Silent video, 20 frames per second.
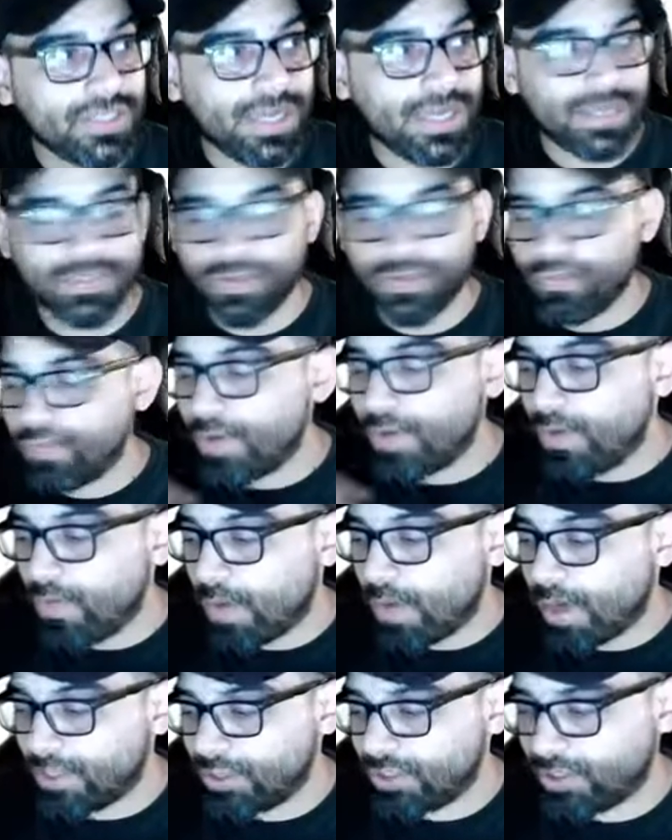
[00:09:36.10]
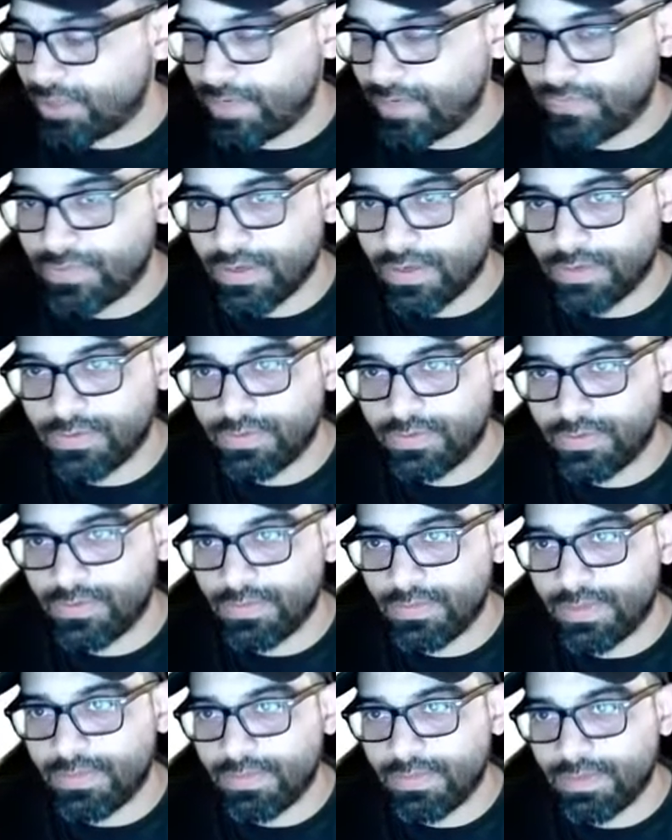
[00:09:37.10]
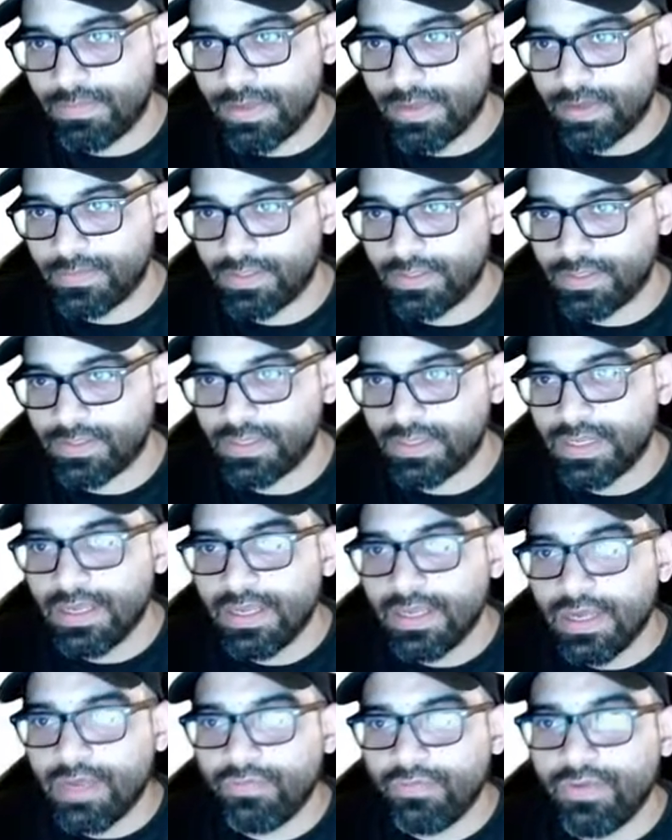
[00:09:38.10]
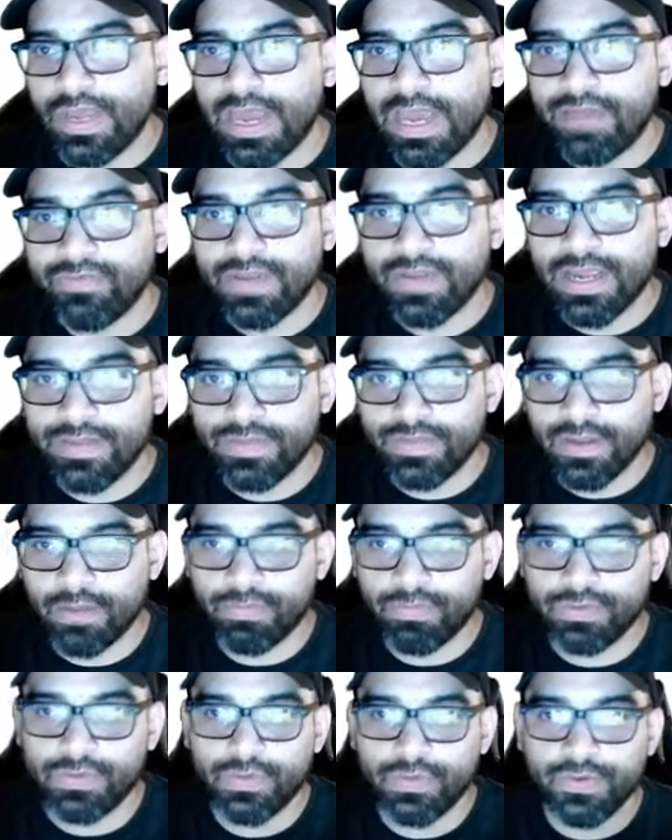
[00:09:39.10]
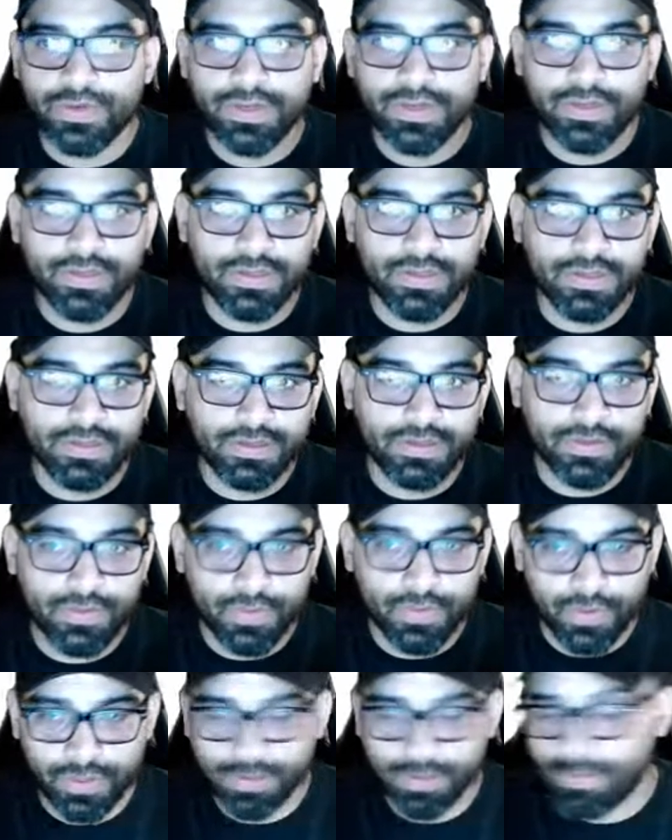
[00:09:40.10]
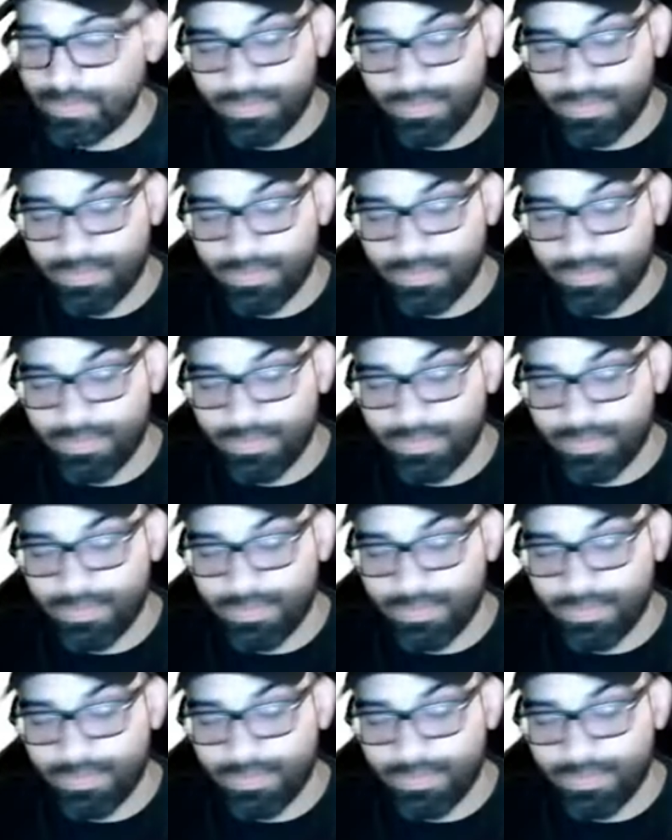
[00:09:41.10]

to re-watch it. I've talked to people about this. If you haven't had the opportunity, you can,